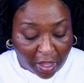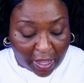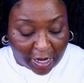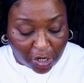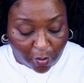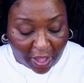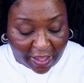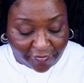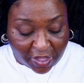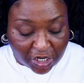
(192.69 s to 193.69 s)
I don't
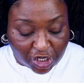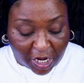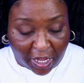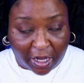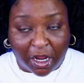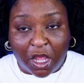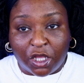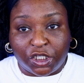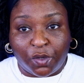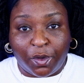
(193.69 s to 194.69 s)
have this shade.
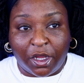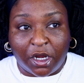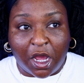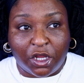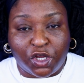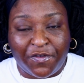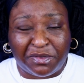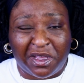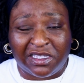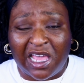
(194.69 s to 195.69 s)
So when Juvia's
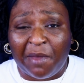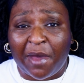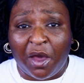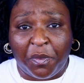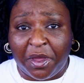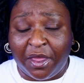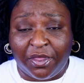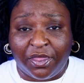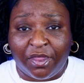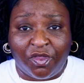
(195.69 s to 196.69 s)
Place came out
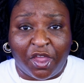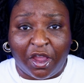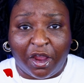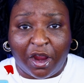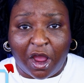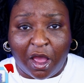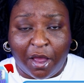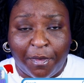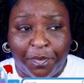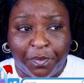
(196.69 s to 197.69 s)
with their
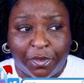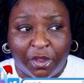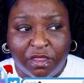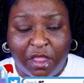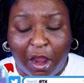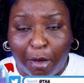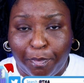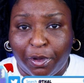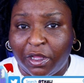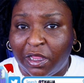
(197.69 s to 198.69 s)
um their
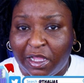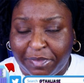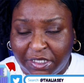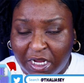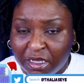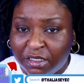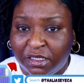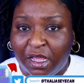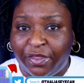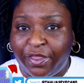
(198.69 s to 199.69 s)
bullet lipsticks
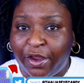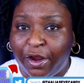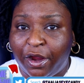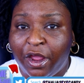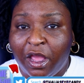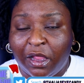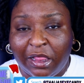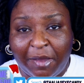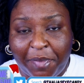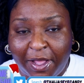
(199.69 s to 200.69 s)
and their
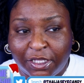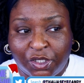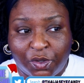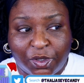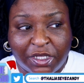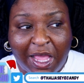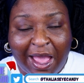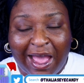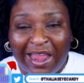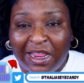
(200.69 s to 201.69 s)
lip pencils,
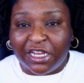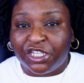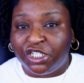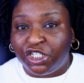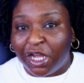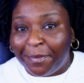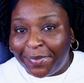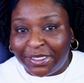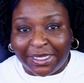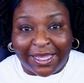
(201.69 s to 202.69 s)
I didn't jump
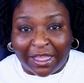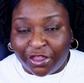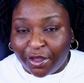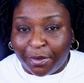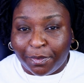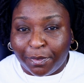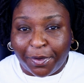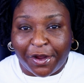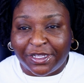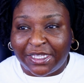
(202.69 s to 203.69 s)
to get them
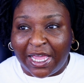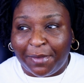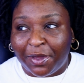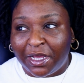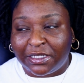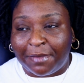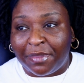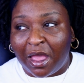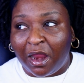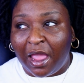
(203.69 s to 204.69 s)
per se because I'm
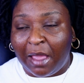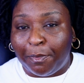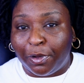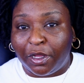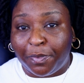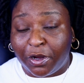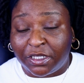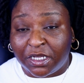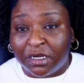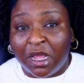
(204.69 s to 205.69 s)
not a bullet
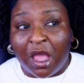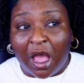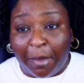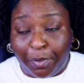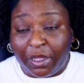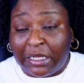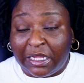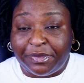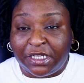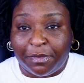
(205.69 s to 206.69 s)
person, a bullet
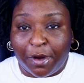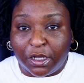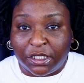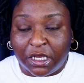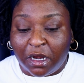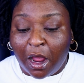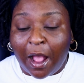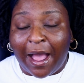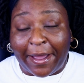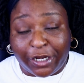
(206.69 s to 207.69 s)
lipstick person.
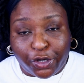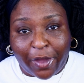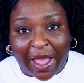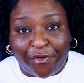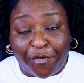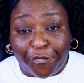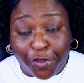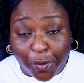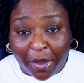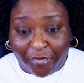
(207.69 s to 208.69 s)
I do have a
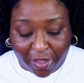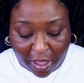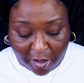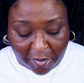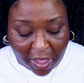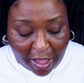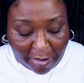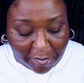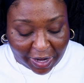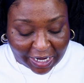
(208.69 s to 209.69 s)
few of them,
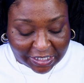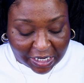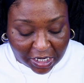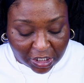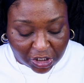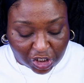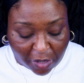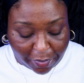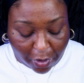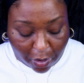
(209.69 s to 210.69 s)
but I didn't
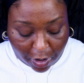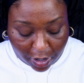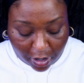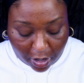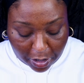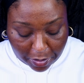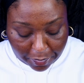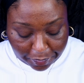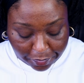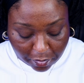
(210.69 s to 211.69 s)
jump on
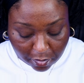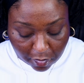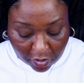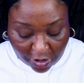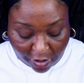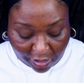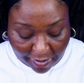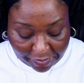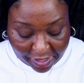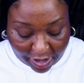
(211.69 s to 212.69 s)
um their
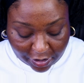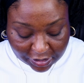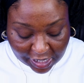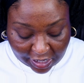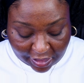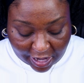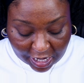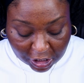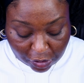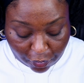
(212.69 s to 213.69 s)
lip liners like that. I
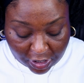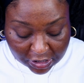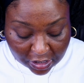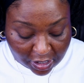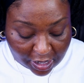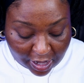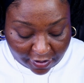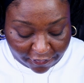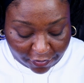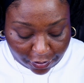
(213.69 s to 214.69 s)
just recently got a
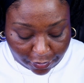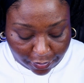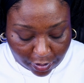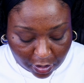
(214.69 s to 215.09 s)
few.